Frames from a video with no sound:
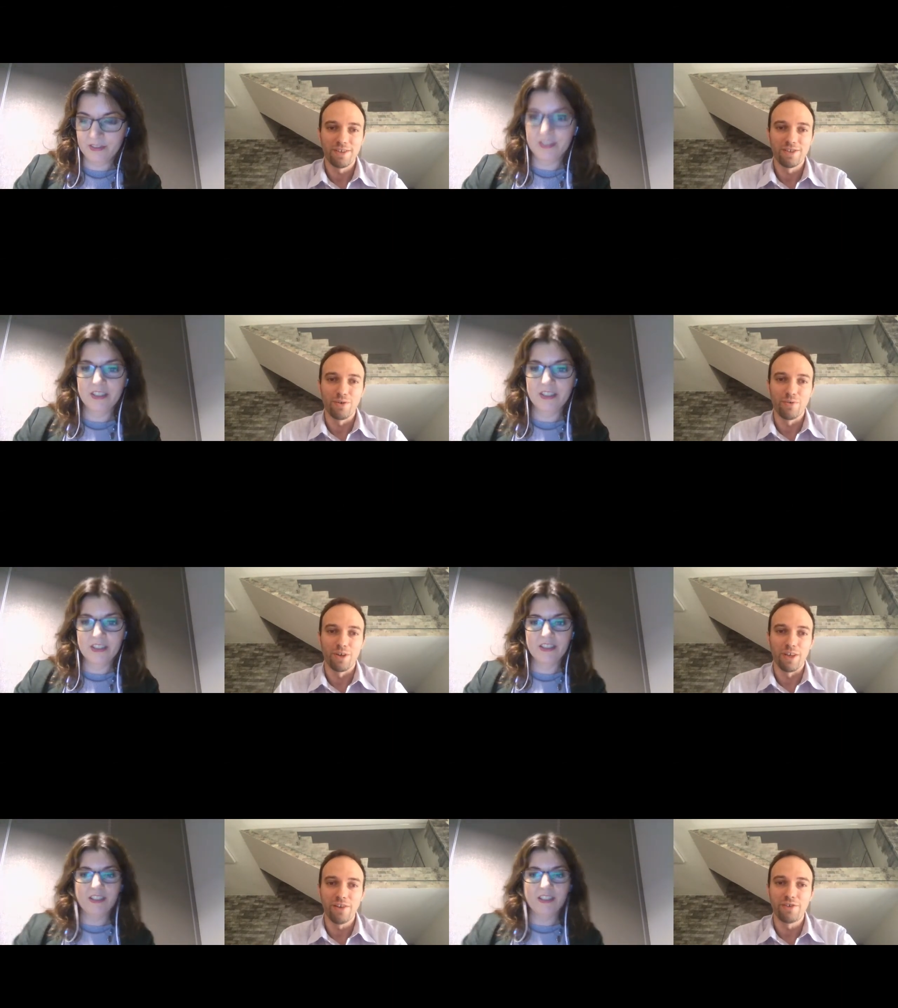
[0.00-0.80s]
Speaker 1: So
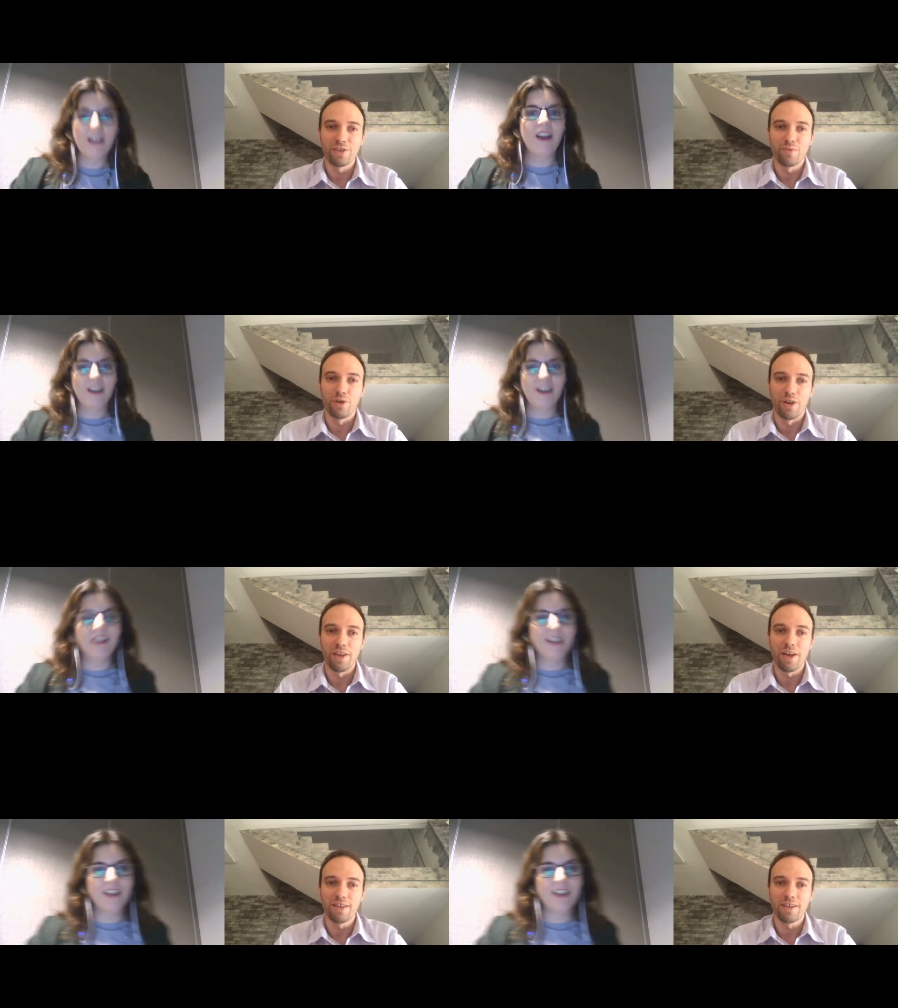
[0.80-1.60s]
areas where
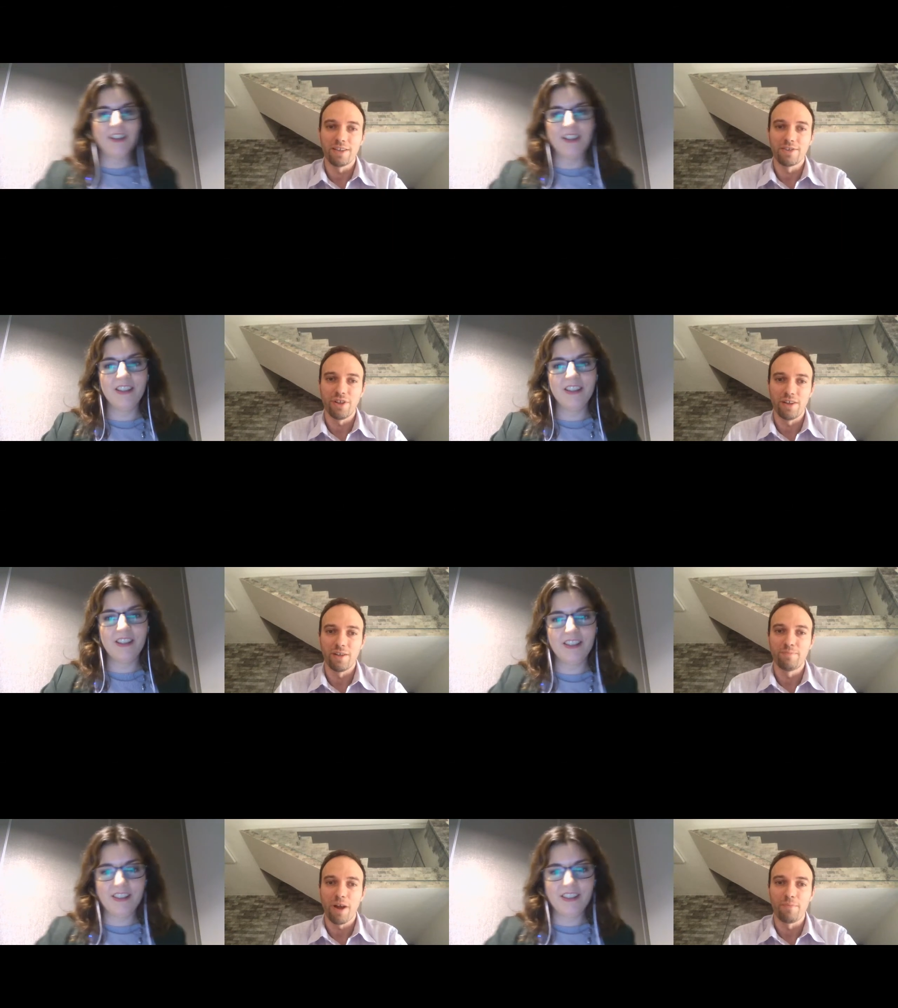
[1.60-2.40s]
AI can actually
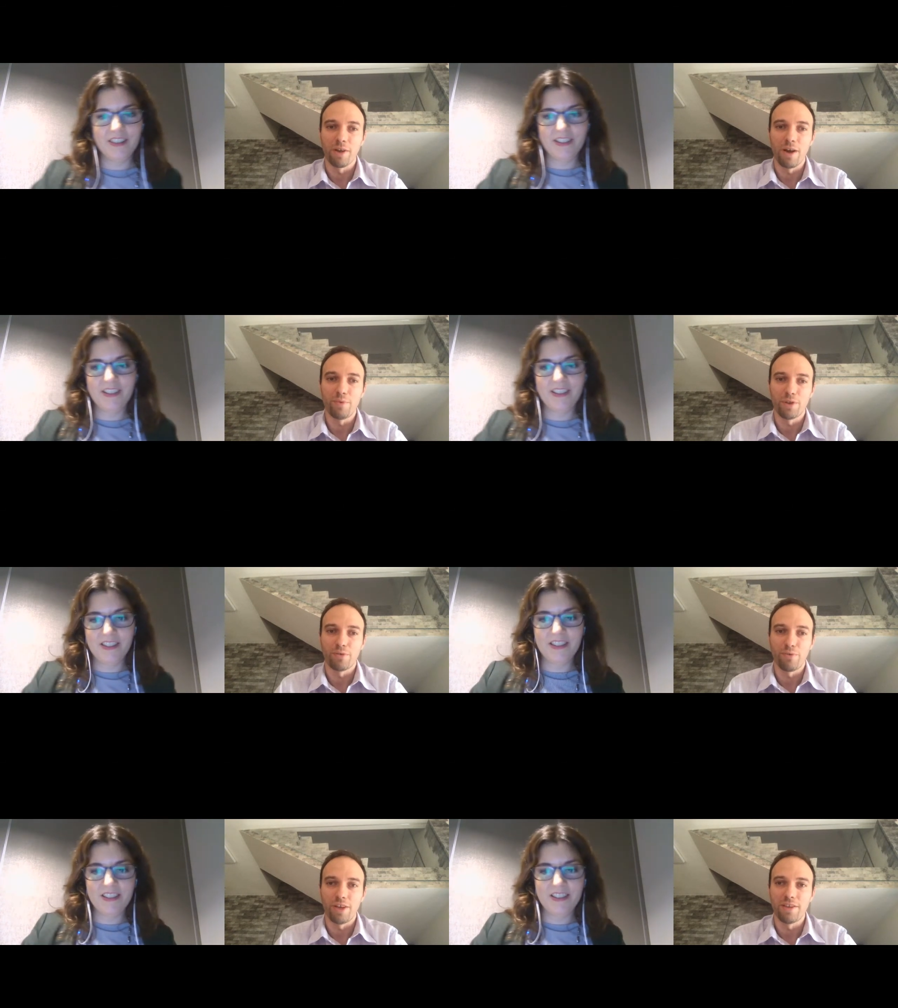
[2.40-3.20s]
help coming up with
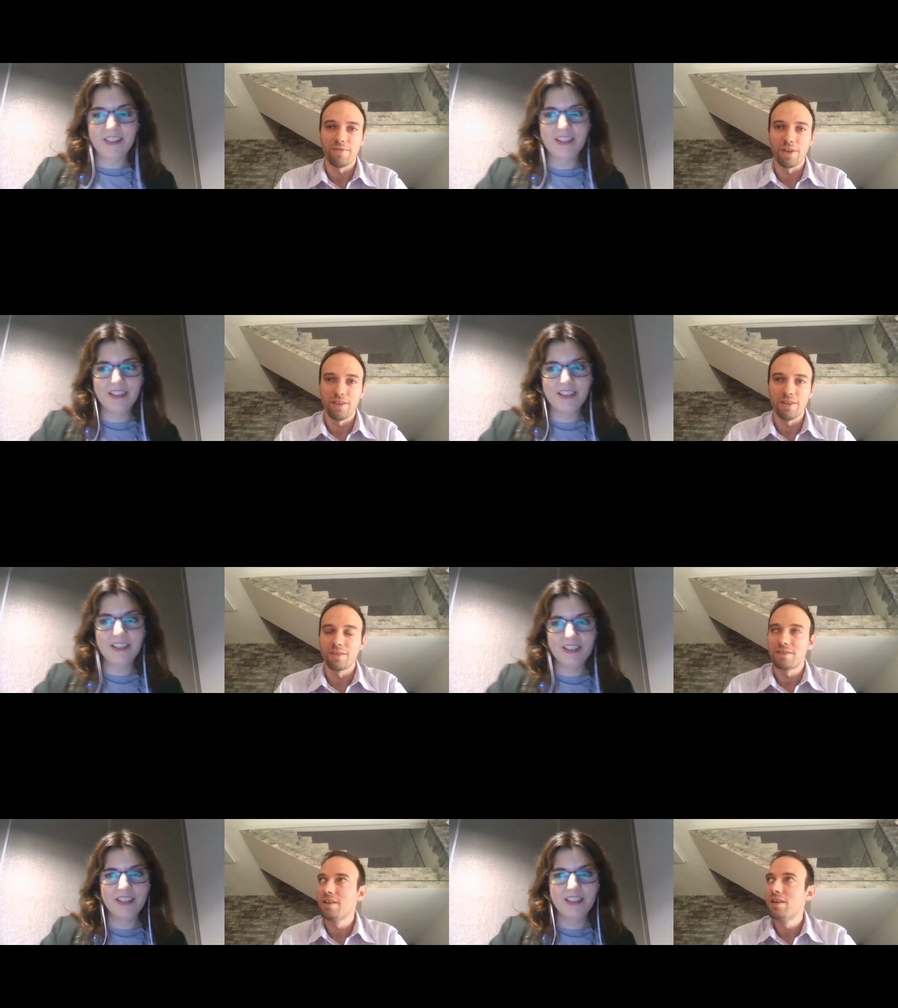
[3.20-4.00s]
creative
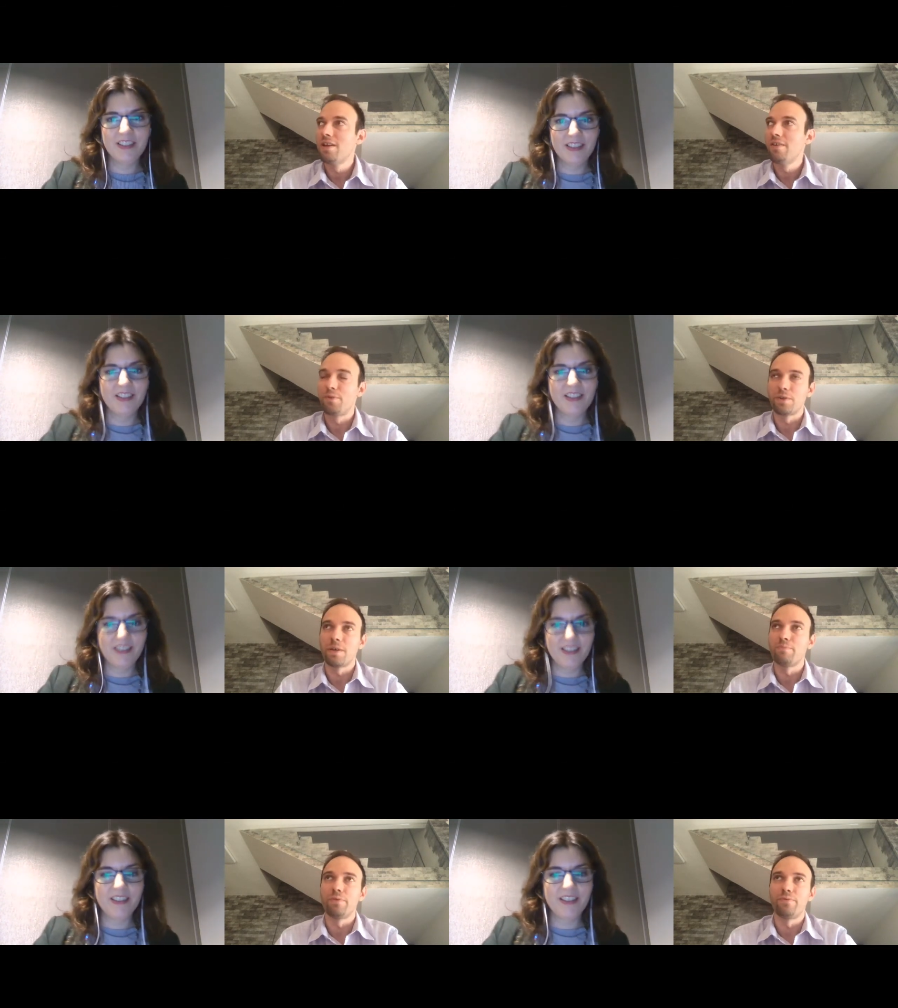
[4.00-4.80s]
ideas for
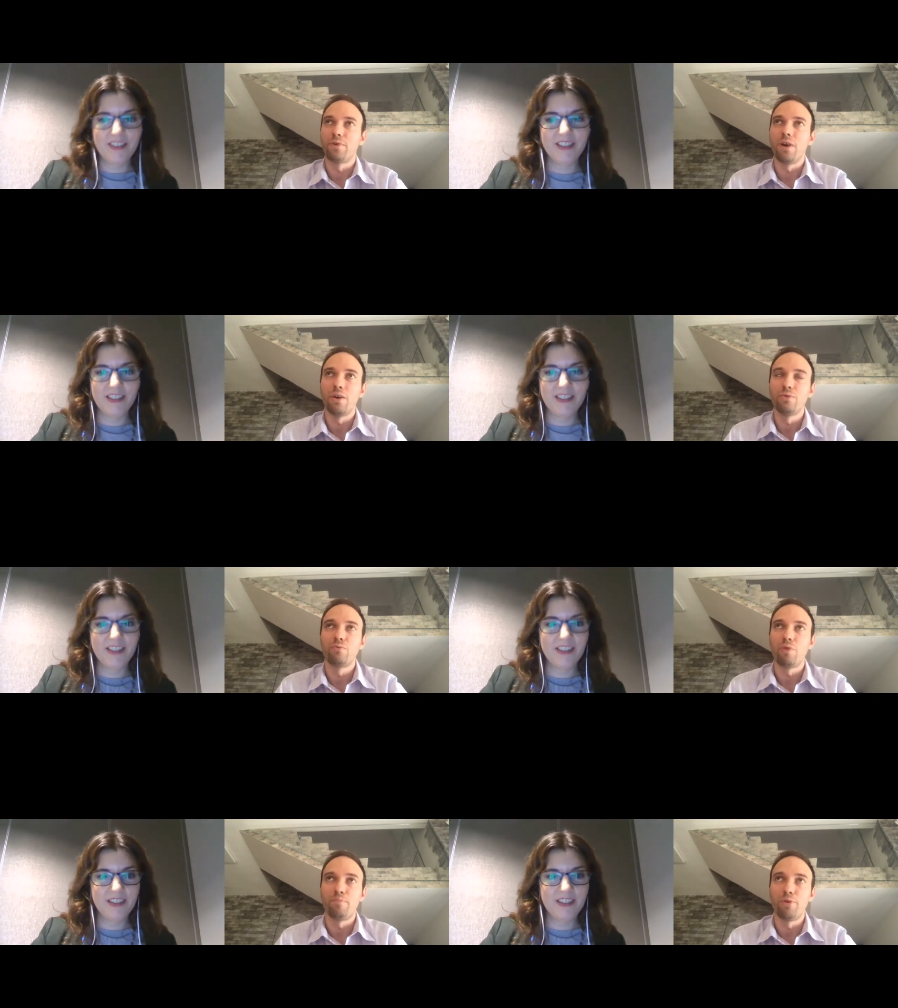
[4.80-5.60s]
example, for how to
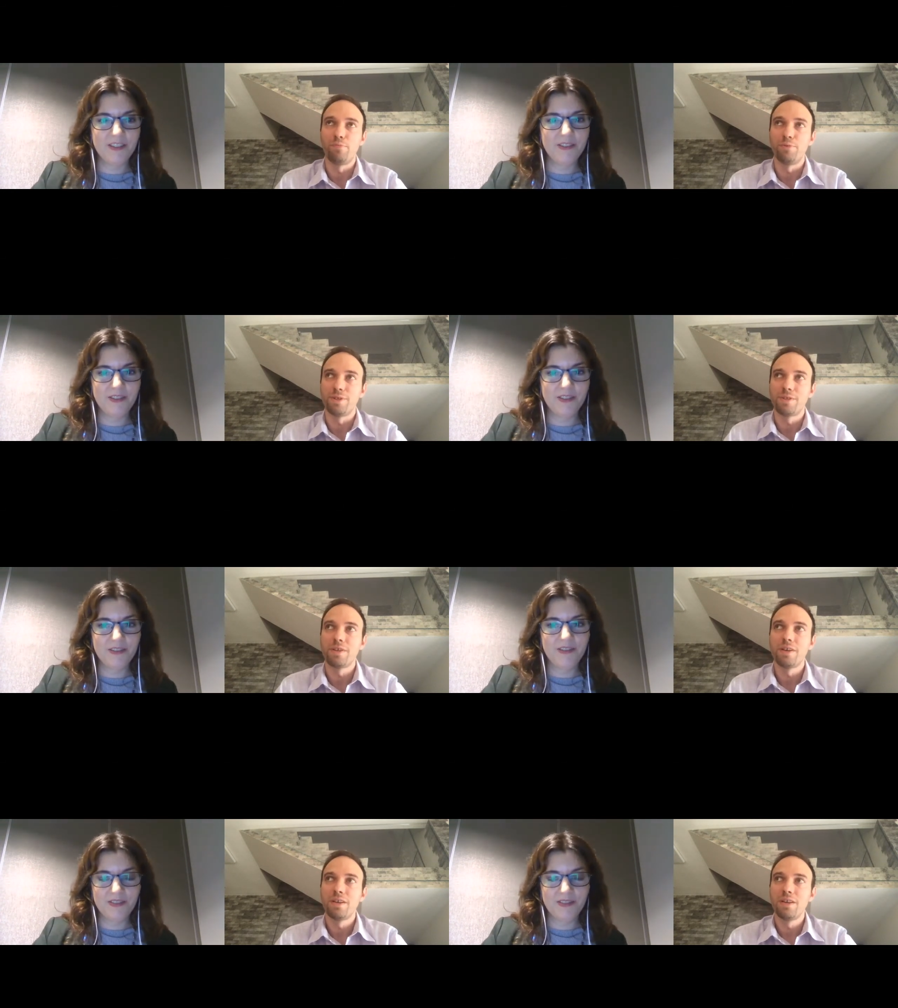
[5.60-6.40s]
repurpose
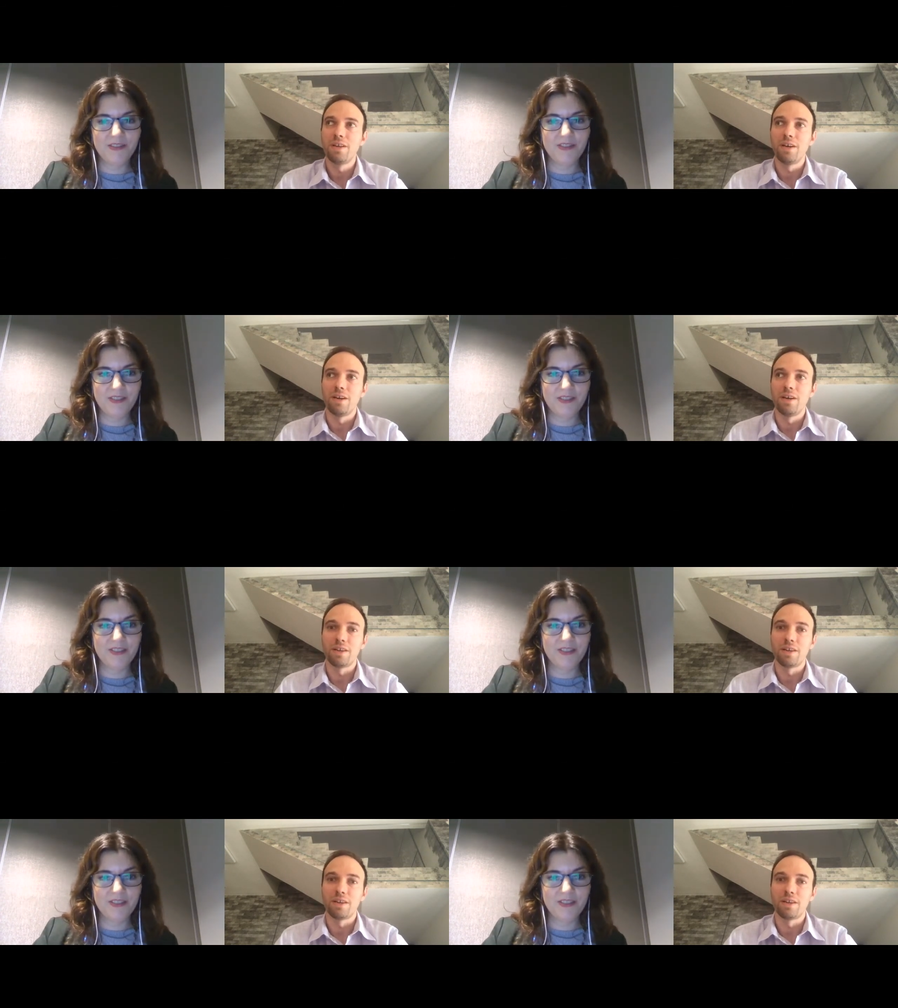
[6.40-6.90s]
uh,